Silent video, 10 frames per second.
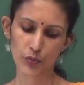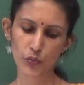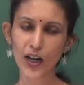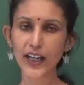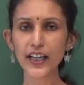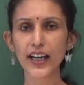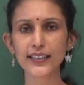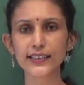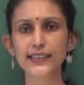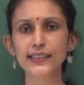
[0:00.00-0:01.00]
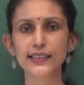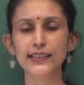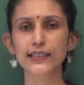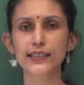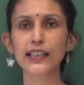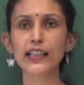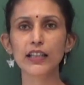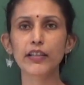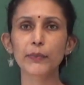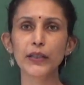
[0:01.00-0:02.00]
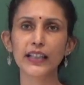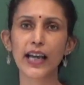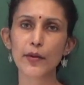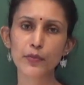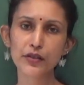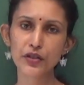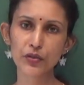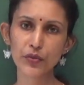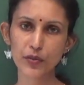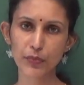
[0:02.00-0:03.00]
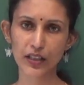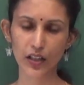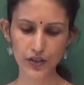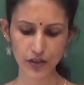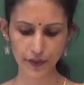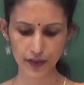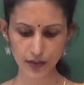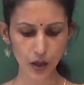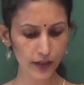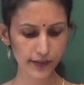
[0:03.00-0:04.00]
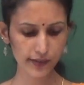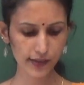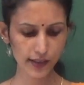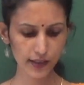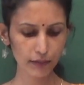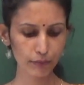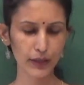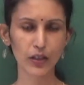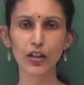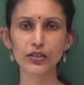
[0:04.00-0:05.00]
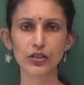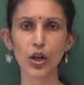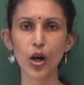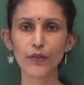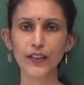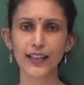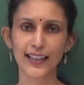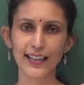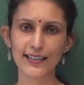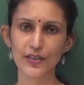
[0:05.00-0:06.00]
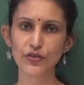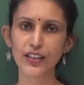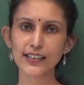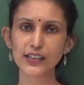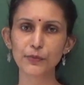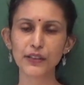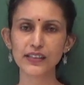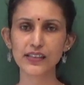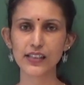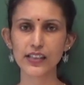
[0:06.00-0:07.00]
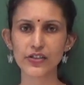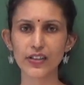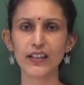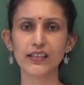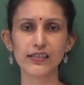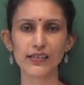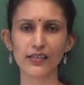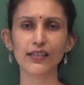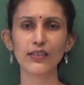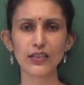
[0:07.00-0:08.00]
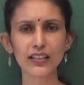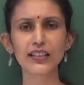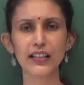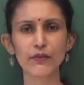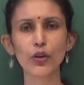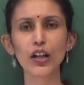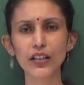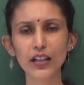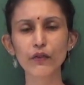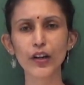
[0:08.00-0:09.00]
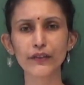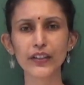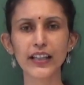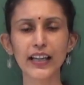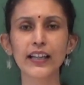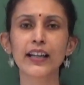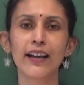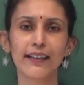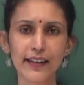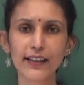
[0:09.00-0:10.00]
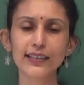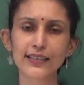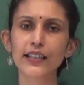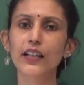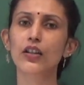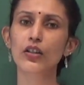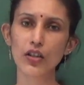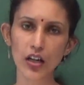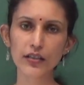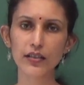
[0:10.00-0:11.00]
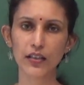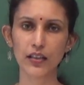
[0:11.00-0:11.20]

Why has he been able to do it? Because of his honesty, because of his transparent nature, that is not involving in things that are not